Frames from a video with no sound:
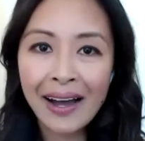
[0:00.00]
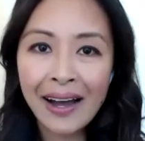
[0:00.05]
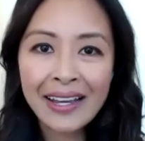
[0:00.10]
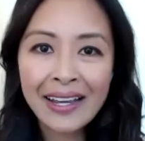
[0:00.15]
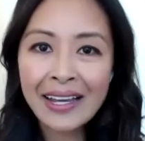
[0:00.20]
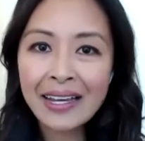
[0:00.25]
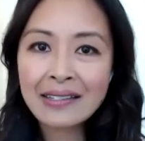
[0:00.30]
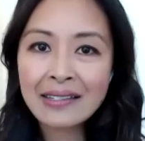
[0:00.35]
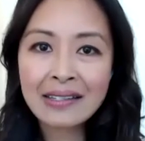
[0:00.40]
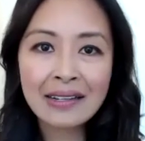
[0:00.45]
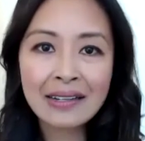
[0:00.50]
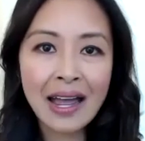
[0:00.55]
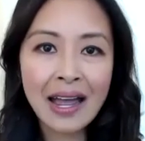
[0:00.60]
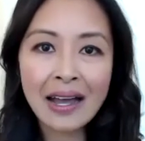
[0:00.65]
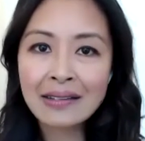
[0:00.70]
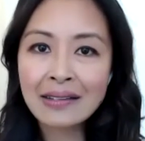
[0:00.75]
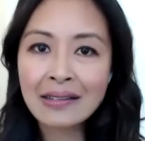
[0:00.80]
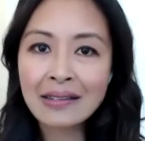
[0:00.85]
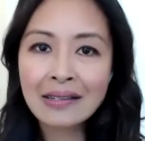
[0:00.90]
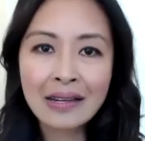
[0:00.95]
it's an
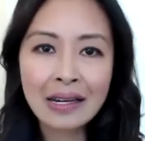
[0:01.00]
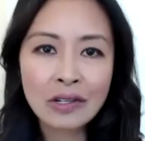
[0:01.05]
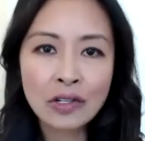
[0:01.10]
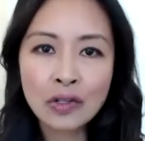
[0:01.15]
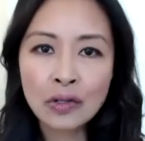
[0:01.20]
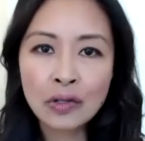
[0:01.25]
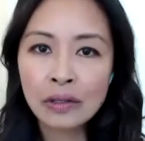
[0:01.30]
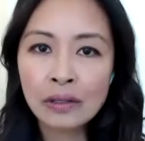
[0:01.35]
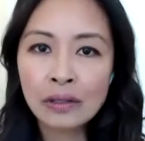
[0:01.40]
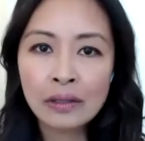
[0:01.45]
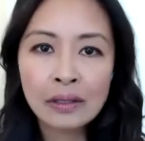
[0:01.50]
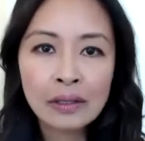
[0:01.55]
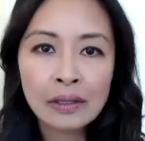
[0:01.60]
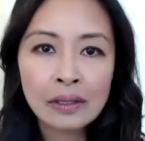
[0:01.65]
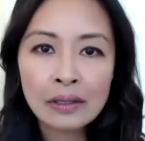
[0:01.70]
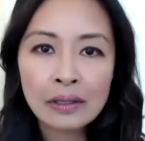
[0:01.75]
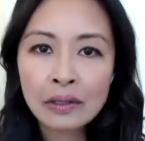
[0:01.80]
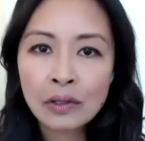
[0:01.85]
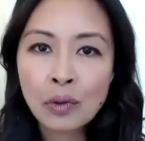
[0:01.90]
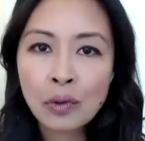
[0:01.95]
existential
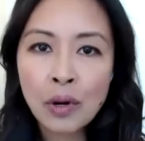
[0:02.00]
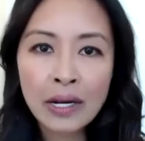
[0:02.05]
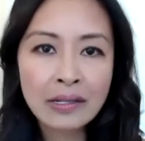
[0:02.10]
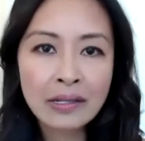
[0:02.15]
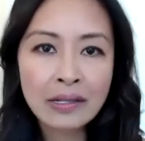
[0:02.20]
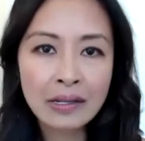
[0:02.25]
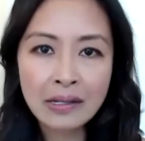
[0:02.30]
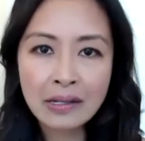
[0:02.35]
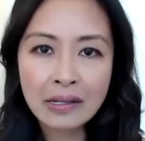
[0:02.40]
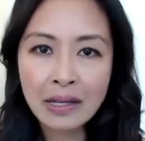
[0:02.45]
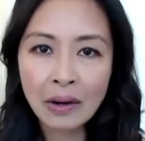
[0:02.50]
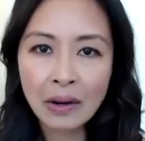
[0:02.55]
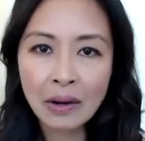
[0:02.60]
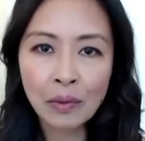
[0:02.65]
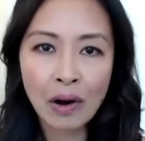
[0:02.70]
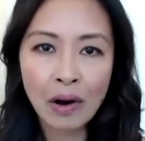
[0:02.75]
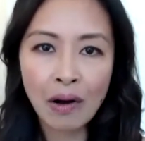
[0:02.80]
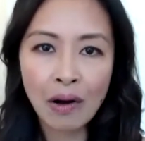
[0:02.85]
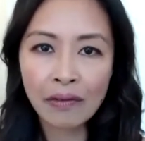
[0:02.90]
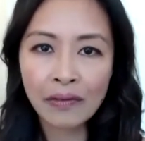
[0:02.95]
crisis that we're
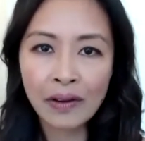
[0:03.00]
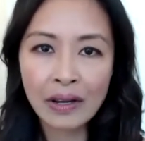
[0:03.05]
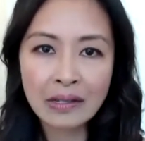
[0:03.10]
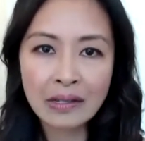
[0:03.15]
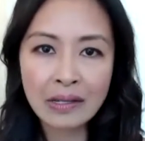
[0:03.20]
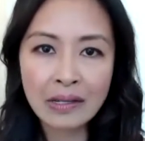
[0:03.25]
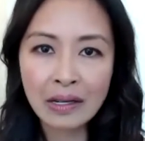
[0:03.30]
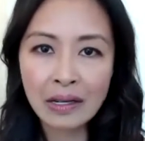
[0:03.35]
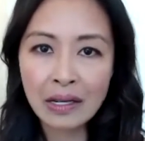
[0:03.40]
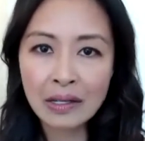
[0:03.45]
all facing.